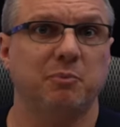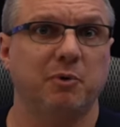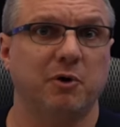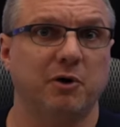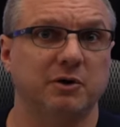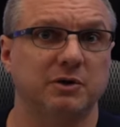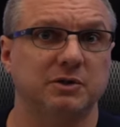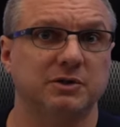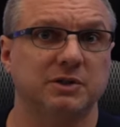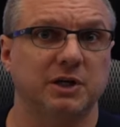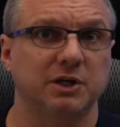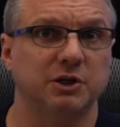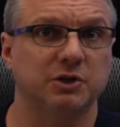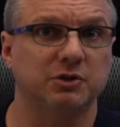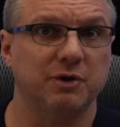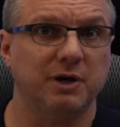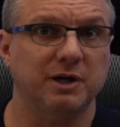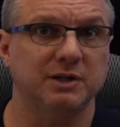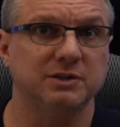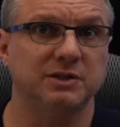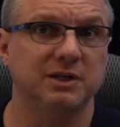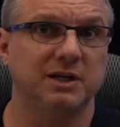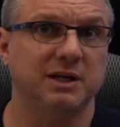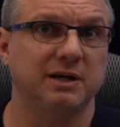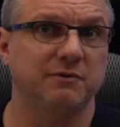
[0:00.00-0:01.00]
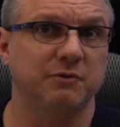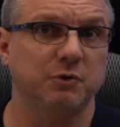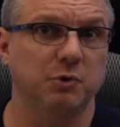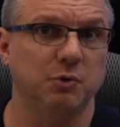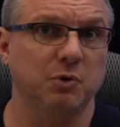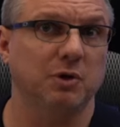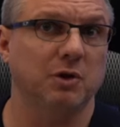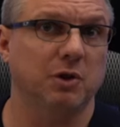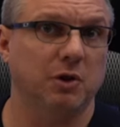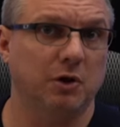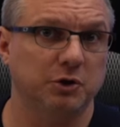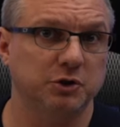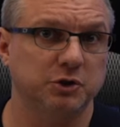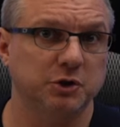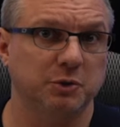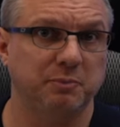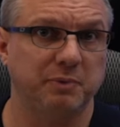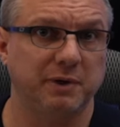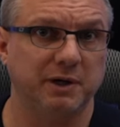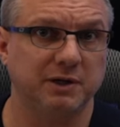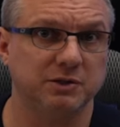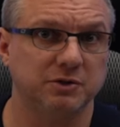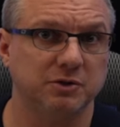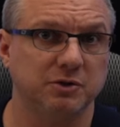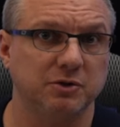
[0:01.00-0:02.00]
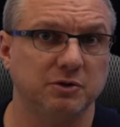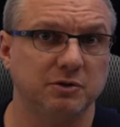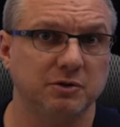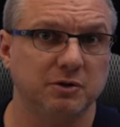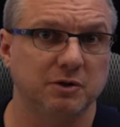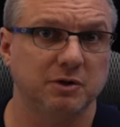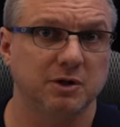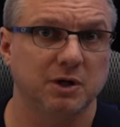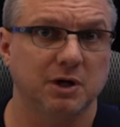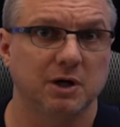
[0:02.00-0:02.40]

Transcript: parts and tries to give you a larger picture